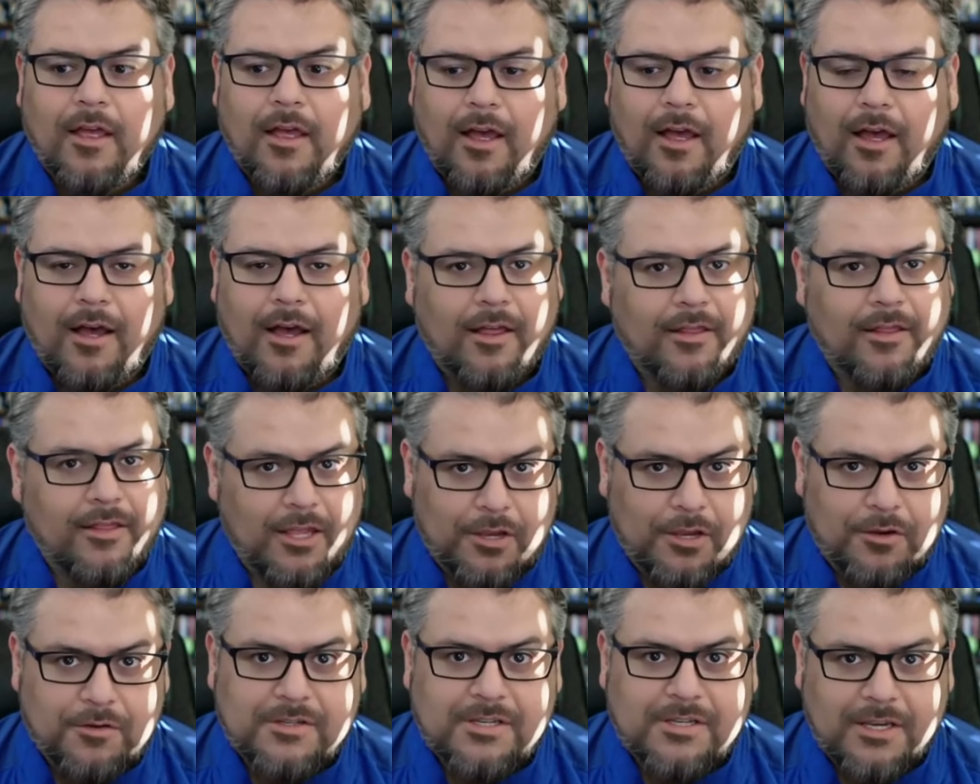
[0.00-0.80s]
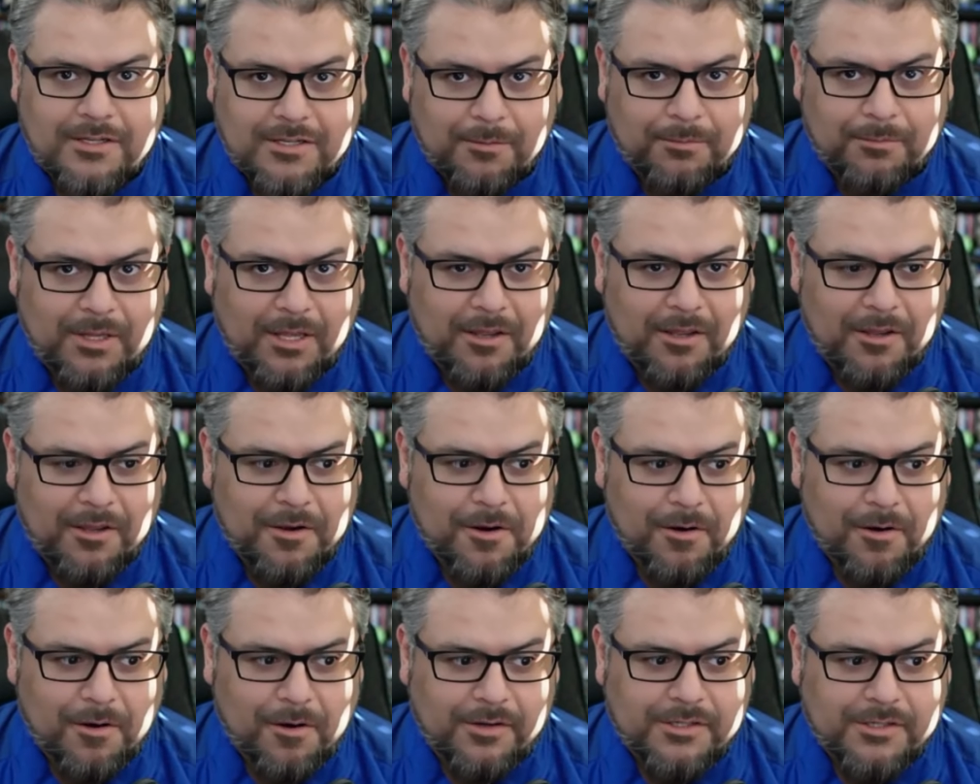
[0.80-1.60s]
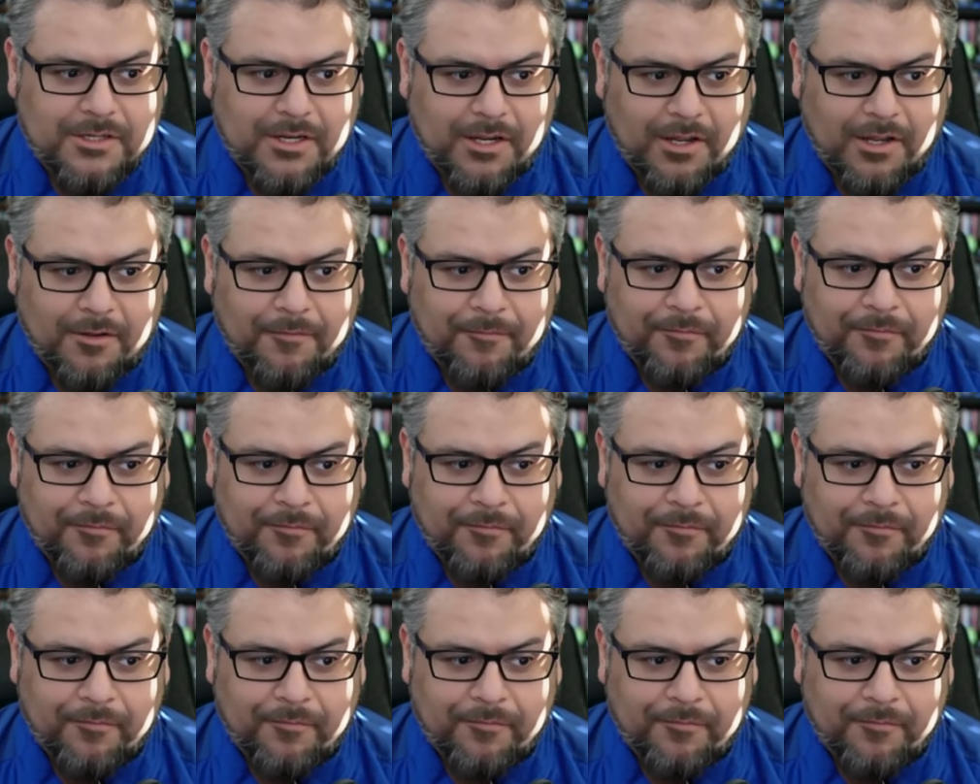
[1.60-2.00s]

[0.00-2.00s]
Then you say something encouraging,